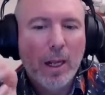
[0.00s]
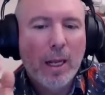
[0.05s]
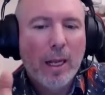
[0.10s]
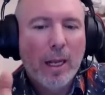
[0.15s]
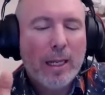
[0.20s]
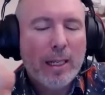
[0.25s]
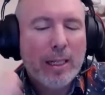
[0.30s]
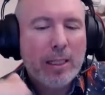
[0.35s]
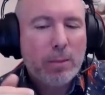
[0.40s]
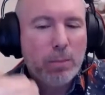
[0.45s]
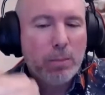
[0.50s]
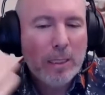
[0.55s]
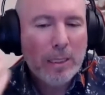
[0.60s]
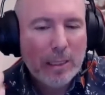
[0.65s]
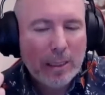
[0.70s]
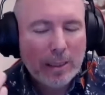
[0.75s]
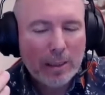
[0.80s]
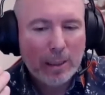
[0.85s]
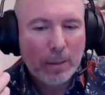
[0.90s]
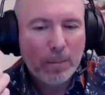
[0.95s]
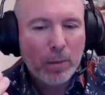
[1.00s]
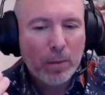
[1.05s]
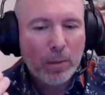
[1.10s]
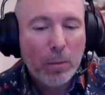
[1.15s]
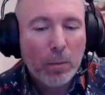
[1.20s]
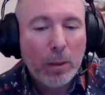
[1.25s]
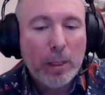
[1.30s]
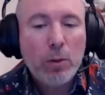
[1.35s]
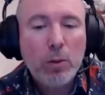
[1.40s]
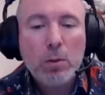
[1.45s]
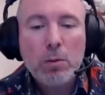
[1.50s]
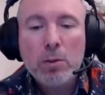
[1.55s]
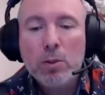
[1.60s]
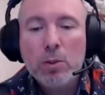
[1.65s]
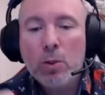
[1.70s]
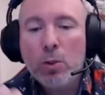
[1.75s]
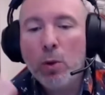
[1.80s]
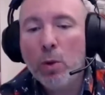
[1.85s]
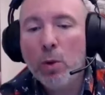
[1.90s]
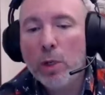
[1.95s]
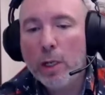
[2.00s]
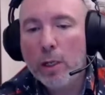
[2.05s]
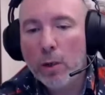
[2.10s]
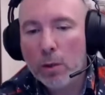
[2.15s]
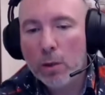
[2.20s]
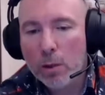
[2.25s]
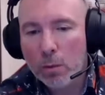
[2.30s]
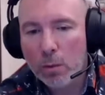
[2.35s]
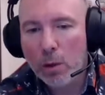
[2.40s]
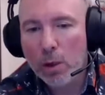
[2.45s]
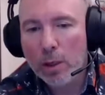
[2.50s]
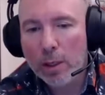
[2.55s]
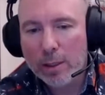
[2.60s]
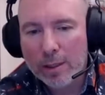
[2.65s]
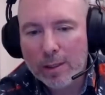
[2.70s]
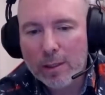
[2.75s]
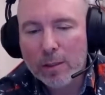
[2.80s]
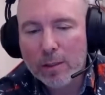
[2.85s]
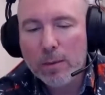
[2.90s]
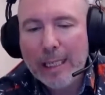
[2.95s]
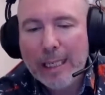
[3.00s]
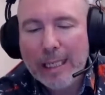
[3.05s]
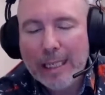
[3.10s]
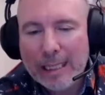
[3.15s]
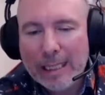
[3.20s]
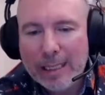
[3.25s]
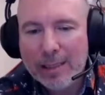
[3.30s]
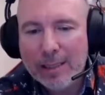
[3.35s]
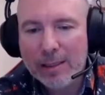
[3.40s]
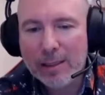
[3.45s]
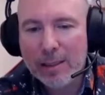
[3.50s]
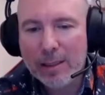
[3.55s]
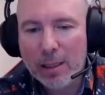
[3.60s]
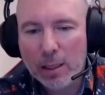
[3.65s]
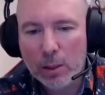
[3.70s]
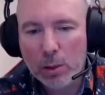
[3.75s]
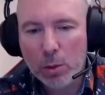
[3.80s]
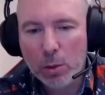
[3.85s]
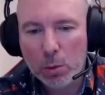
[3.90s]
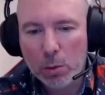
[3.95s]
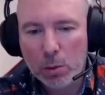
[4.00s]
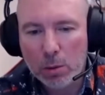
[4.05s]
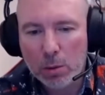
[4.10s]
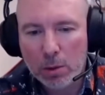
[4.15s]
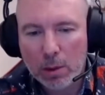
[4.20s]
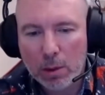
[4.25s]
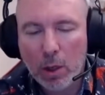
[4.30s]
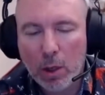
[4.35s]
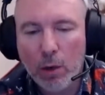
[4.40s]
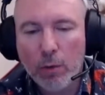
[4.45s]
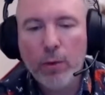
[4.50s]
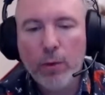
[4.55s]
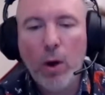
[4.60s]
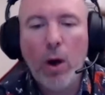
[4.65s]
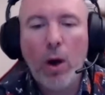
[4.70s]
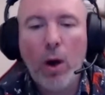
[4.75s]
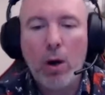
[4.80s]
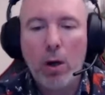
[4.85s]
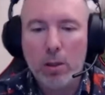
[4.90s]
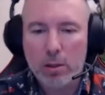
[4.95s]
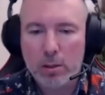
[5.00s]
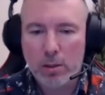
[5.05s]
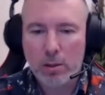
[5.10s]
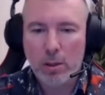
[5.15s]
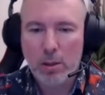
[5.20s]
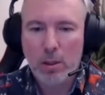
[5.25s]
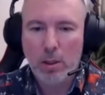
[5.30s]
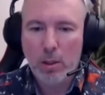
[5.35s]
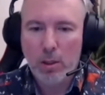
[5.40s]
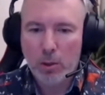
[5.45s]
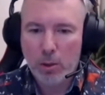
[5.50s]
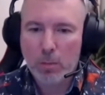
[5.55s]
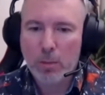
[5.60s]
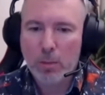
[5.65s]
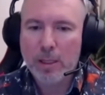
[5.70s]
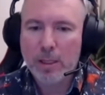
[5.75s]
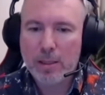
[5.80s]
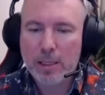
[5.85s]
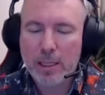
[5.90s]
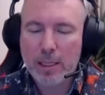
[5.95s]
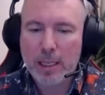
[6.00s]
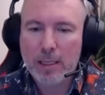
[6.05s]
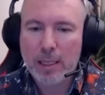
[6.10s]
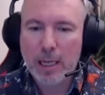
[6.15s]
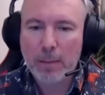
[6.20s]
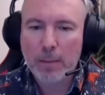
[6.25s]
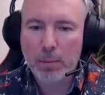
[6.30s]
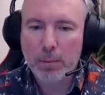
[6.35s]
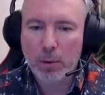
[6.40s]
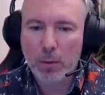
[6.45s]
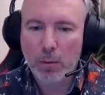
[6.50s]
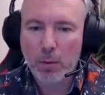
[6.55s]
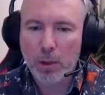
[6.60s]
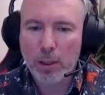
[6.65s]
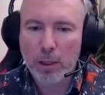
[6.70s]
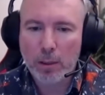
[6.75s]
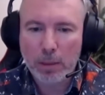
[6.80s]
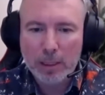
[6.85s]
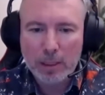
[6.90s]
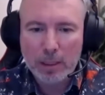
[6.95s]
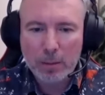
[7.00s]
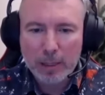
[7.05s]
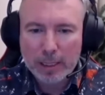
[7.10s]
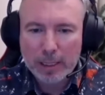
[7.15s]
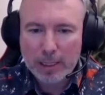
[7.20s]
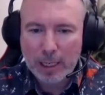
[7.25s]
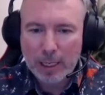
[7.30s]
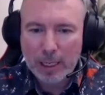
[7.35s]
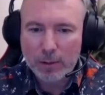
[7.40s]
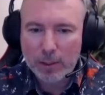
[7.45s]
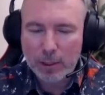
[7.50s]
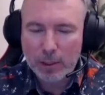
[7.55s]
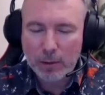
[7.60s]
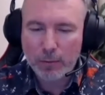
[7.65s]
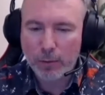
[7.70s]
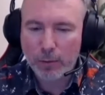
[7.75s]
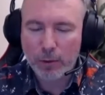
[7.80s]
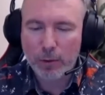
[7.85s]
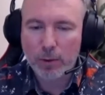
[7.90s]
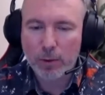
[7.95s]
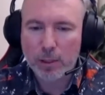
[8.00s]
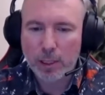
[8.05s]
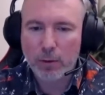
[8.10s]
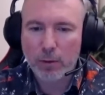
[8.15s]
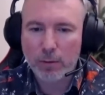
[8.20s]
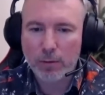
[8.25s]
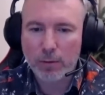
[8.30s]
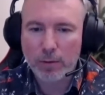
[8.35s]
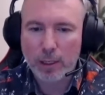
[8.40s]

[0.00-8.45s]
It's be easy. When you're looking on the wallet, it's really easy there too. Of course, you must set up your wallet, but it makes everything for yourself.